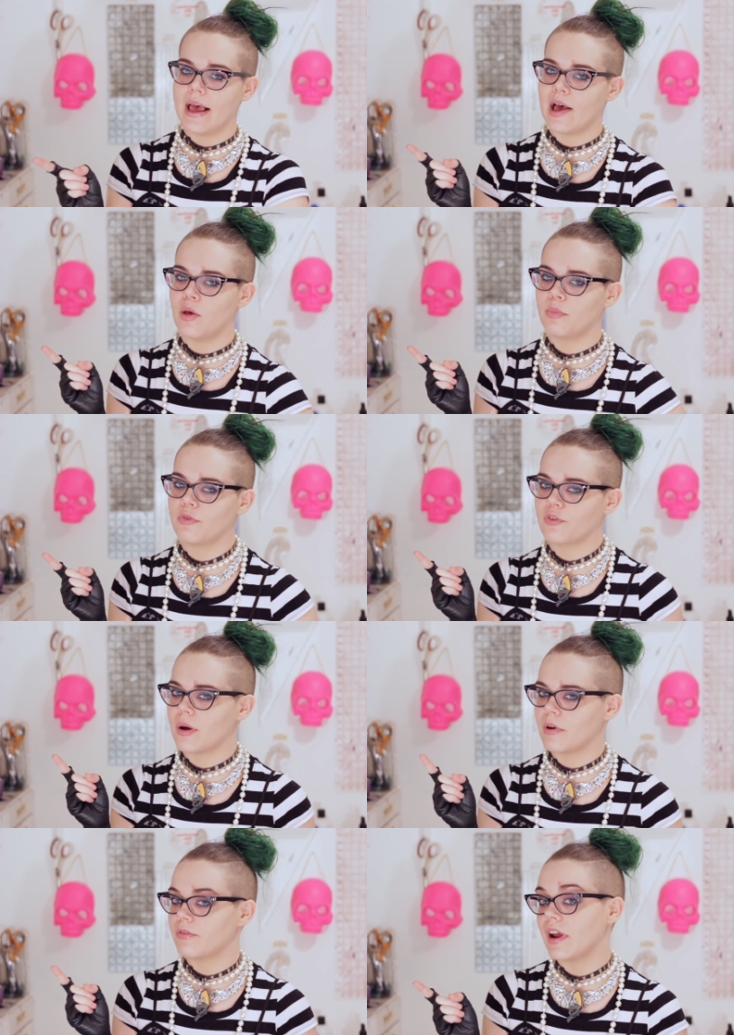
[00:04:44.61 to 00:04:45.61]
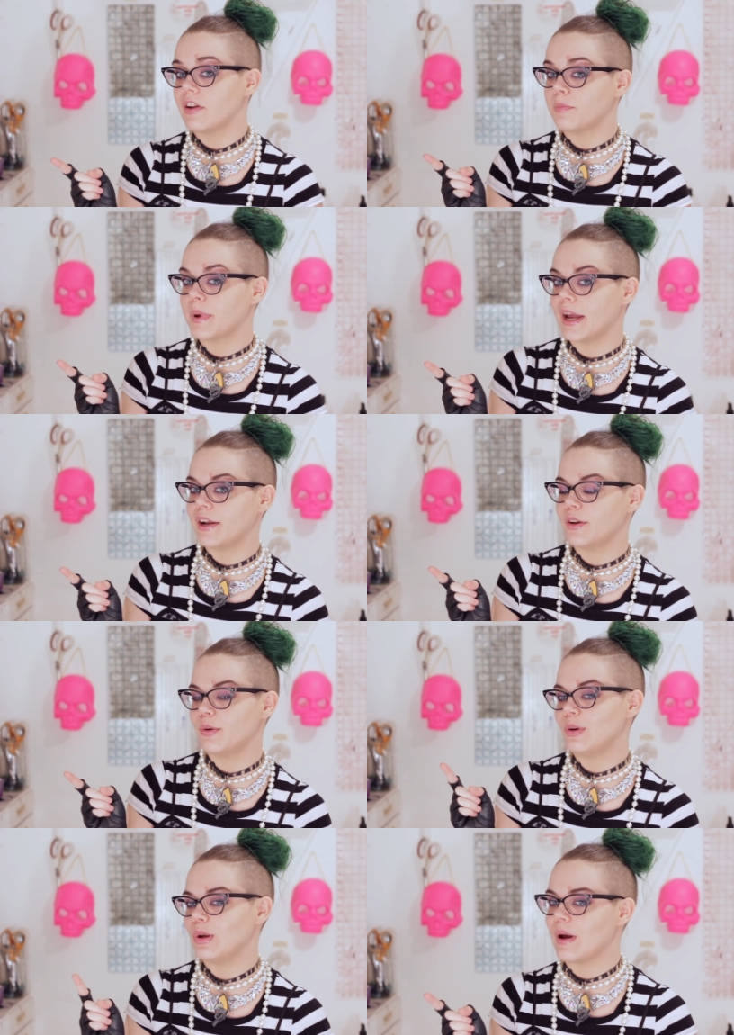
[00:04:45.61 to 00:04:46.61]
help from a friend of mine
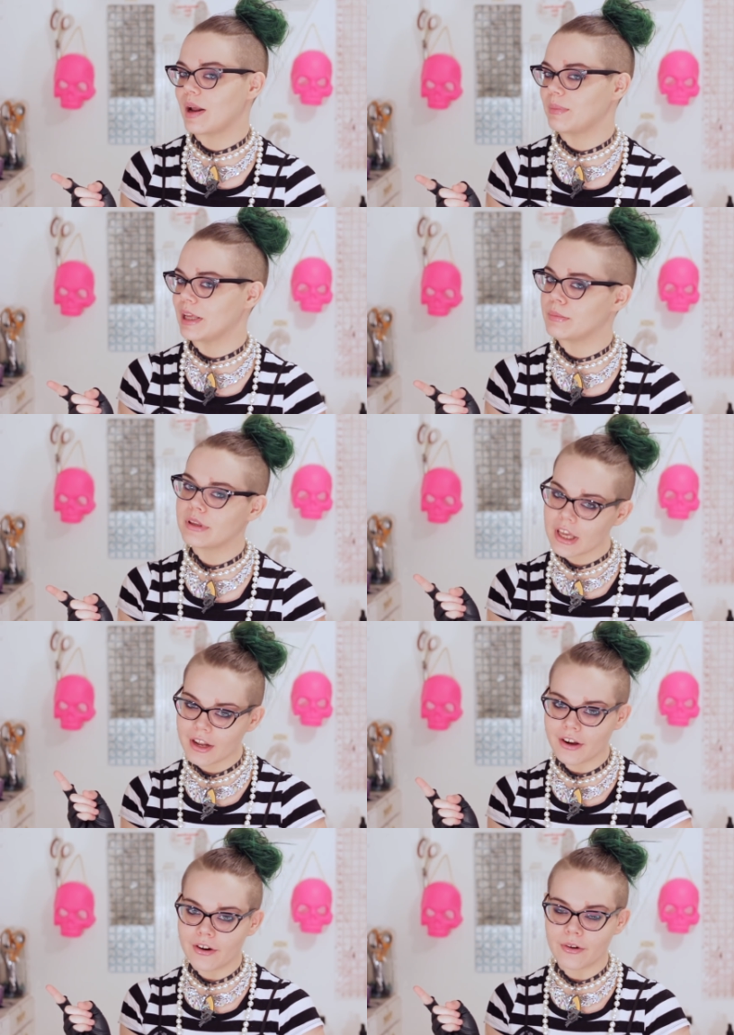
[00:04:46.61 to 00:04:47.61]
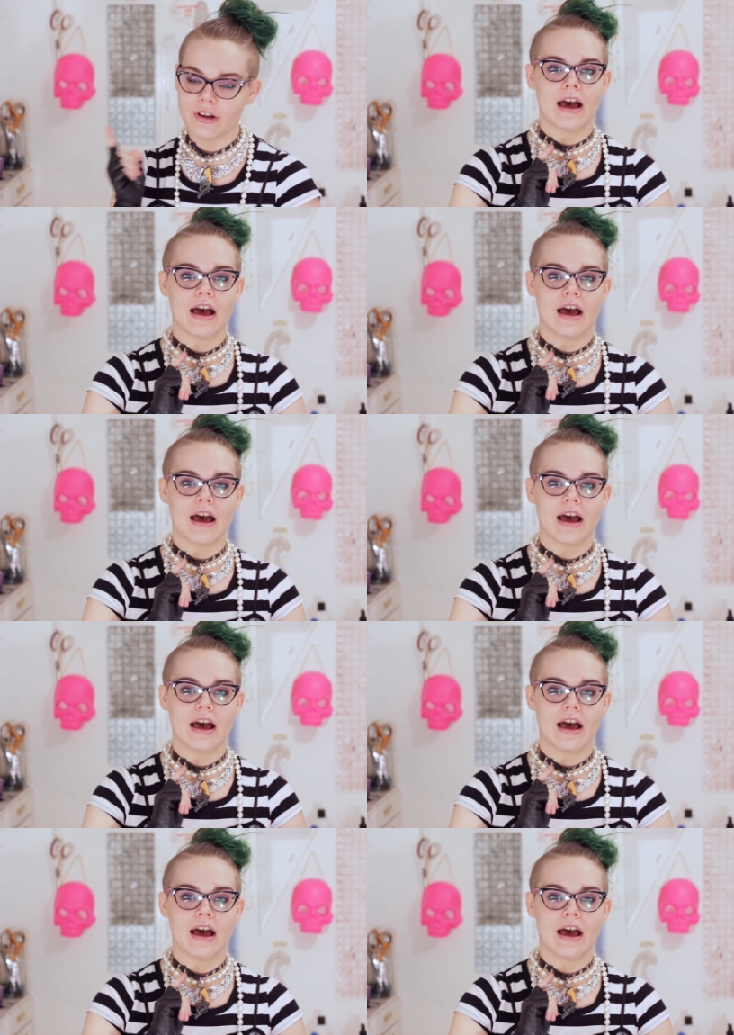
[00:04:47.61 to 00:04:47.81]
who knew how to play piano,